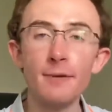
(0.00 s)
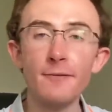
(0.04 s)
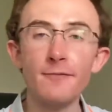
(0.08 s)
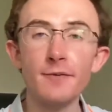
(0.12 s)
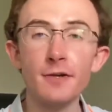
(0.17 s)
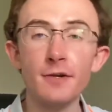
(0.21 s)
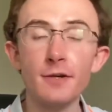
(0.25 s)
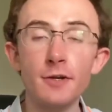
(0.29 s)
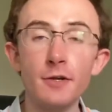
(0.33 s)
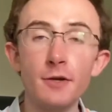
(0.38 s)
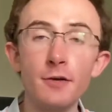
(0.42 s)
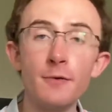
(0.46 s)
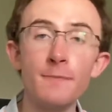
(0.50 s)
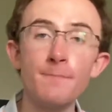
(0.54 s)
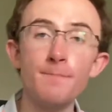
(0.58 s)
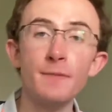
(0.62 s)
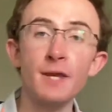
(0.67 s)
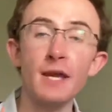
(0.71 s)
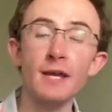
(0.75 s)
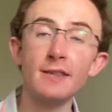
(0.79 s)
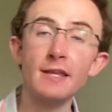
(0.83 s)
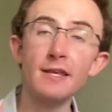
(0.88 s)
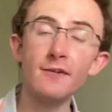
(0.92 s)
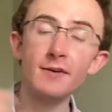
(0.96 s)
you're new,
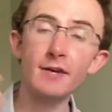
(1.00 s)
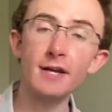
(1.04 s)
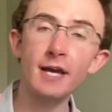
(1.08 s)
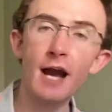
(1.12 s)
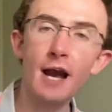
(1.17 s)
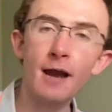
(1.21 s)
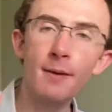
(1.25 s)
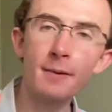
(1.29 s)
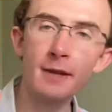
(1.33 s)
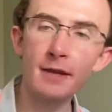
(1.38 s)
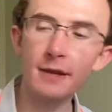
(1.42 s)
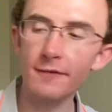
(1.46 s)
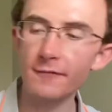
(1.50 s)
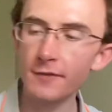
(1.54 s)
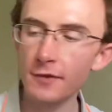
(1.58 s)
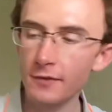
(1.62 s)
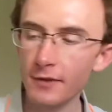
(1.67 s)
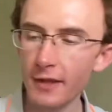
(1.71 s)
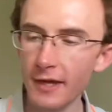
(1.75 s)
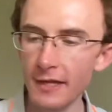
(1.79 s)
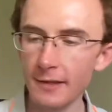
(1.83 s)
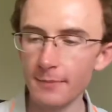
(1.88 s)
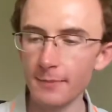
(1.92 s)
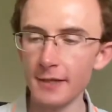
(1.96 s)
and leave a comment if you'd
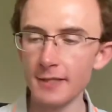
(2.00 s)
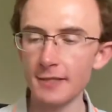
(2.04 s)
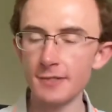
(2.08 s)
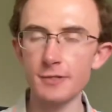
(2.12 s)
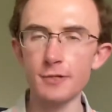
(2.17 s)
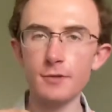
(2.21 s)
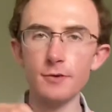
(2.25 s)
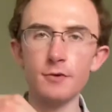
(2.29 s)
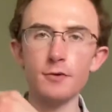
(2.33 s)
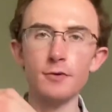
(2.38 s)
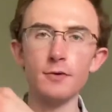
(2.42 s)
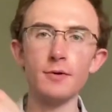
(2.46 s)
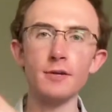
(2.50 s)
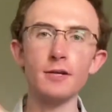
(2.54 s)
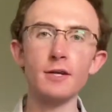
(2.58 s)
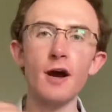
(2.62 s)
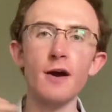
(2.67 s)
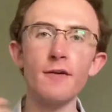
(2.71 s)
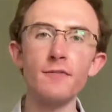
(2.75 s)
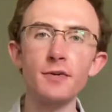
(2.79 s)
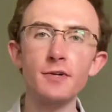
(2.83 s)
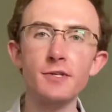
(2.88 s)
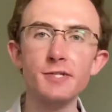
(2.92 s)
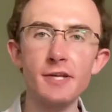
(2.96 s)
like me to
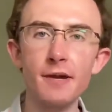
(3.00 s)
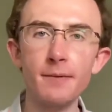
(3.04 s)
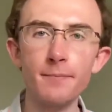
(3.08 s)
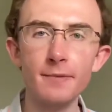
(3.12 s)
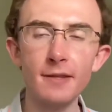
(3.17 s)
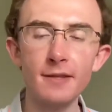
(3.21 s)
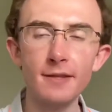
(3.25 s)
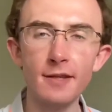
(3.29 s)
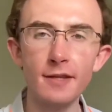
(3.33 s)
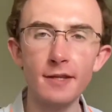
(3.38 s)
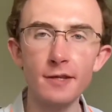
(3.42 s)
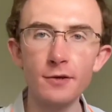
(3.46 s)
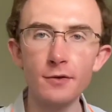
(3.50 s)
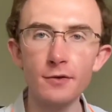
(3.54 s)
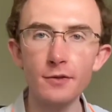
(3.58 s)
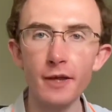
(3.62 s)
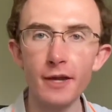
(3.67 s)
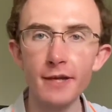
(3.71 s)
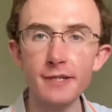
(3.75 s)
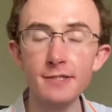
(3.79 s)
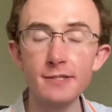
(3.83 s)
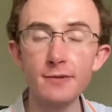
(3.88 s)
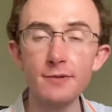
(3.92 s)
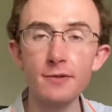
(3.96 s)
cover something that you'd
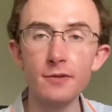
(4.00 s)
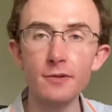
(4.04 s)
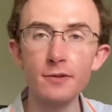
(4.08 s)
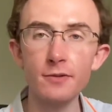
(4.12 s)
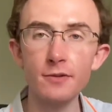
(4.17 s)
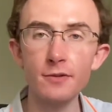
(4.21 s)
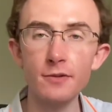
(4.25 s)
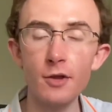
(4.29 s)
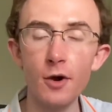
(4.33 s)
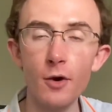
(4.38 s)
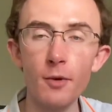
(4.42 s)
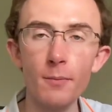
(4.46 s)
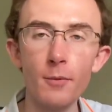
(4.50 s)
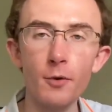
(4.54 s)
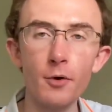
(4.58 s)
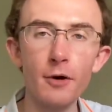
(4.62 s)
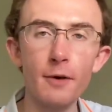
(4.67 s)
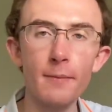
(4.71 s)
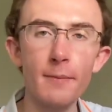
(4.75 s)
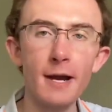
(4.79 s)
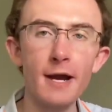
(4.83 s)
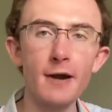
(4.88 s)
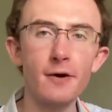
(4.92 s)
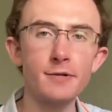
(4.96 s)
like to know more
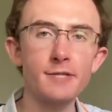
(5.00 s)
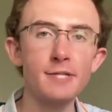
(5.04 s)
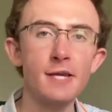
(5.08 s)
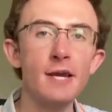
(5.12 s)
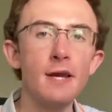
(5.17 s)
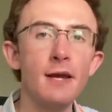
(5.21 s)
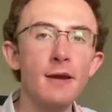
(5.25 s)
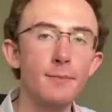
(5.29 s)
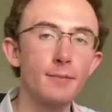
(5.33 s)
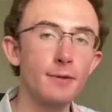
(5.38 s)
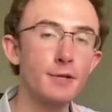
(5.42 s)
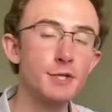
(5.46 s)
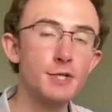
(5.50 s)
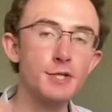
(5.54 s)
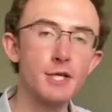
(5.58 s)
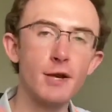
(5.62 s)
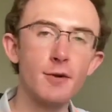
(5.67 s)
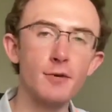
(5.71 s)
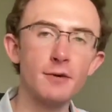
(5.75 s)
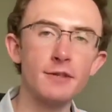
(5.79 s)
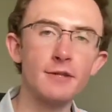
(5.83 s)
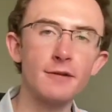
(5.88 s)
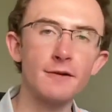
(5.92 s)
about. Please share with your